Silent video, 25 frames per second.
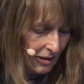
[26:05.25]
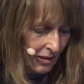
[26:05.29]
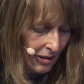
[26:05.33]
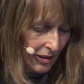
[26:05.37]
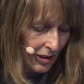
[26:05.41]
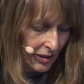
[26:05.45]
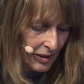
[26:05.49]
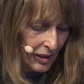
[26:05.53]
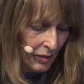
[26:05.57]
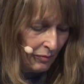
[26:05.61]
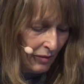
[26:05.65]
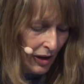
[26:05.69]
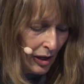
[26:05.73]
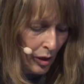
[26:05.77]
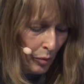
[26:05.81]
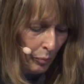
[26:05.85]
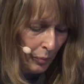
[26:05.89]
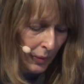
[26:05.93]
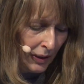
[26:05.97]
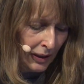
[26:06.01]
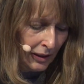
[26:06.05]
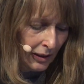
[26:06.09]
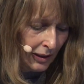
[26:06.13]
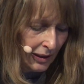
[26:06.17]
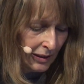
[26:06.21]
are
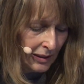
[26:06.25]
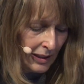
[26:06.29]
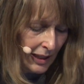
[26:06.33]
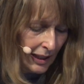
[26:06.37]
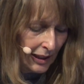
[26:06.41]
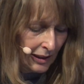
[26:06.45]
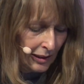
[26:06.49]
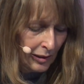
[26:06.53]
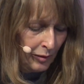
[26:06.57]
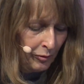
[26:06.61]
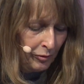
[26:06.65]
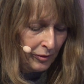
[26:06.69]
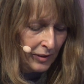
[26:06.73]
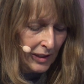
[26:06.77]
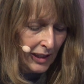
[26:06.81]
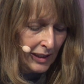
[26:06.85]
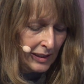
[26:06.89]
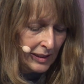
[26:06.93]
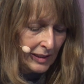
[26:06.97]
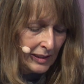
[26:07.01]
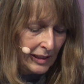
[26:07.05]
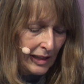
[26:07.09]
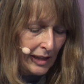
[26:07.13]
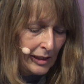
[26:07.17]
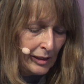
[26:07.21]
developing interactive
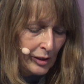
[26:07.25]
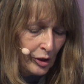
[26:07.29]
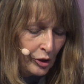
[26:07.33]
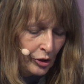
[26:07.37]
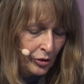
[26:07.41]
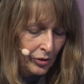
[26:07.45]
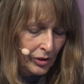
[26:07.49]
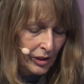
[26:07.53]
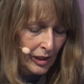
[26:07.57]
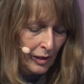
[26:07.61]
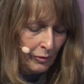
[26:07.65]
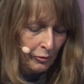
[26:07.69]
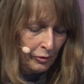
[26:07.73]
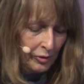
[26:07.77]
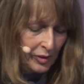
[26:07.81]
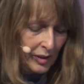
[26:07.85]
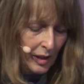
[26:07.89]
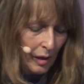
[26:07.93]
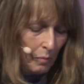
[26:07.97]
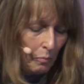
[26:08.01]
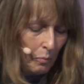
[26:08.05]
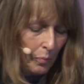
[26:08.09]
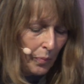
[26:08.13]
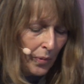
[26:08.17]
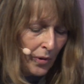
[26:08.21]
textiles should give
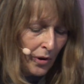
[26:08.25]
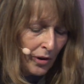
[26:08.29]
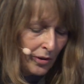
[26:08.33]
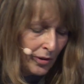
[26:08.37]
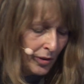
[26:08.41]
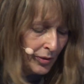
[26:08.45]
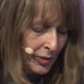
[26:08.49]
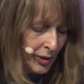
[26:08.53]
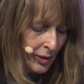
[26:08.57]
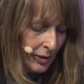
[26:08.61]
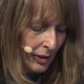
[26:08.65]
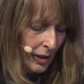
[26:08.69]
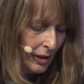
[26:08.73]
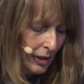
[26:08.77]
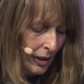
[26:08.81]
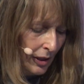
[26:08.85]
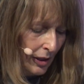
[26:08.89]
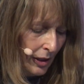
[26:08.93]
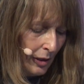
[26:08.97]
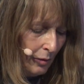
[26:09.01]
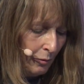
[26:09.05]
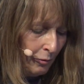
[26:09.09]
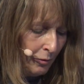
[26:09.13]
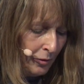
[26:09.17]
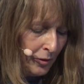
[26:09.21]
some pause
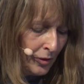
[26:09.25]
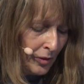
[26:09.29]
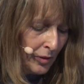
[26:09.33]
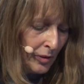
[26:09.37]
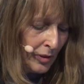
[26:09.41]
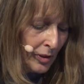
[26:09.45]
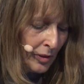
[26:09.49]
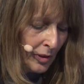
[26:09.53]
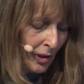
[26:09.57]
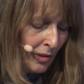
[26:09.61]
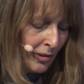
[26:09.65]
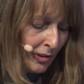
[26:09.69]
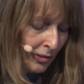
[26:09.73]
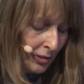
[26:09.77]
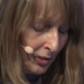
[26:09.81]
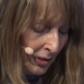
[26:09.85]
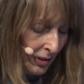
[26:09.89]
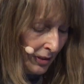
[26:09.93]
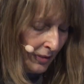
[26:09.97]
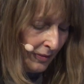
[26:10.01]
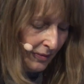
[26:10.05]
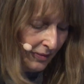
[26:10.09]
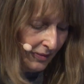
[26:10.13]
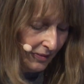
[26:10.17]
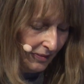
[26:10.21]
for thought.